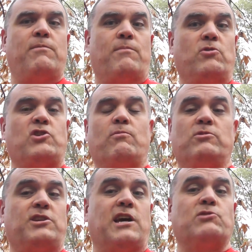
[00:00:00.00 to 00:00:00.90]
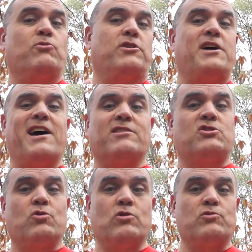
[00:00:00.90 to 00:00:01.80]
Most of them will say that's when the
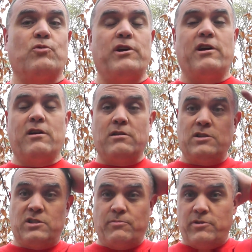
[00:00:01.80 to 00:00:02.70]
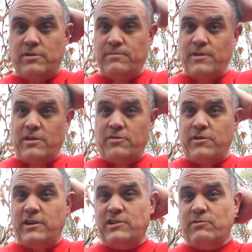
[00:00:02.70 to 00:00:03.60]
dinosaurs were here, and some of the other
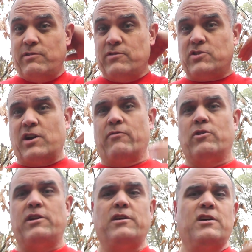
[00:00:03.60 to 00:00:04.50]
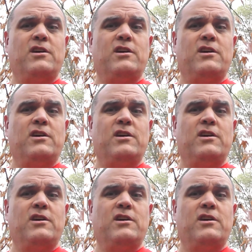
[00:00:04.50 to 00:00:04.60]
things that we discovered in,